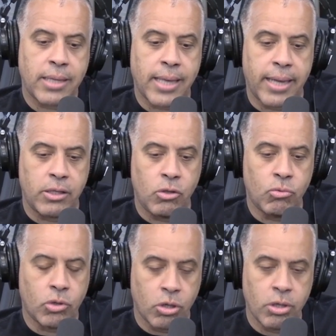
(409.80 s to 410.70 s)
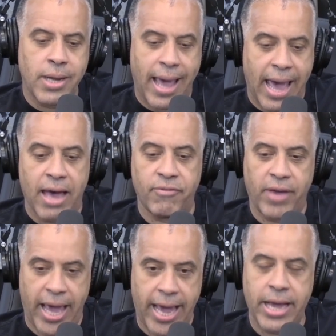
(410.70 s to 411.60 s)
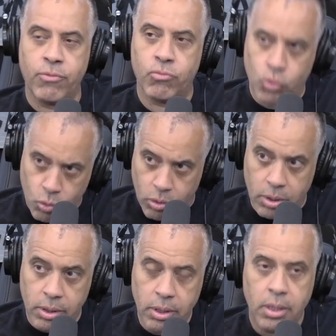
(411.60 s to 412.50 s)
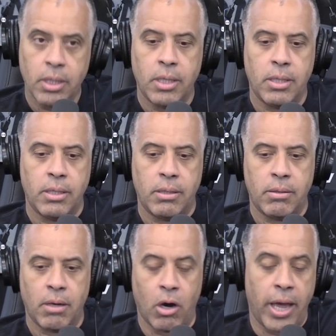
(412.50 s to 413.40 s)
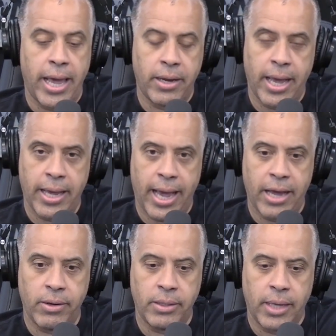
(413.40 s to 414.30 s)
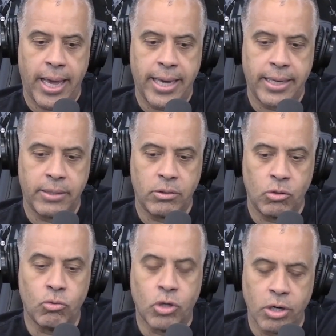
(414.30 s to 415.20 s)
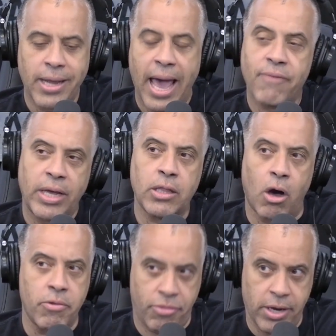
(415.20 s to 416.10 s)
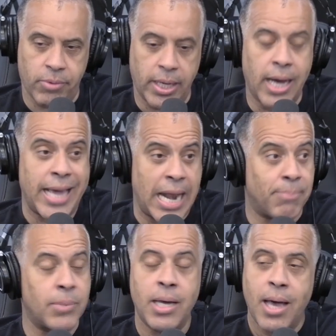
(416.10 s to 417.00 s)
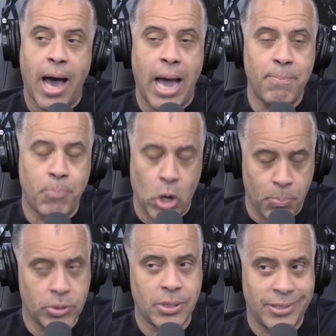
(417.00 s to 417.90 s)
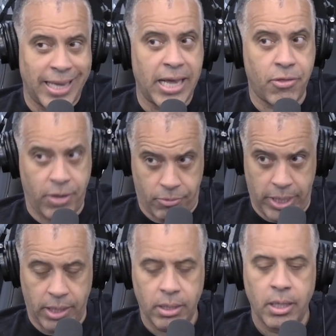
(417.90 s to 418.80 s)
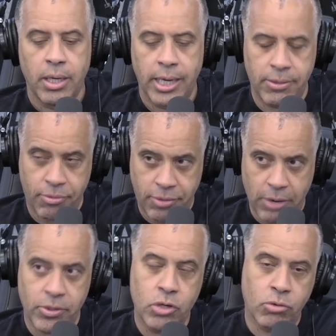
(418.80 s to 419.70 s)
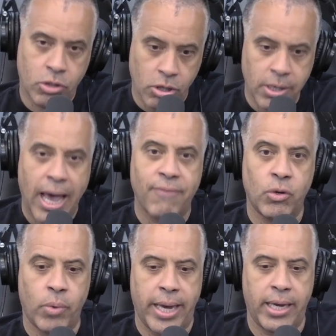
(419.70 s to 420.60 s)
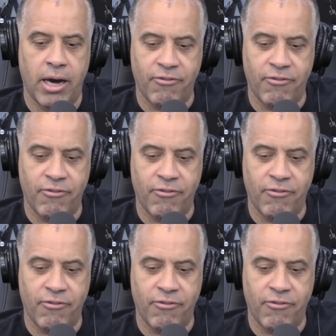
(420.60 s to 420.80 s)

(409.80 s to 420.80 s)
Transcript: that you could have a rule, uh, a, a a a you could have a law in theory. Again, I'm I'm purposely saying theory. In theory, you could have a way of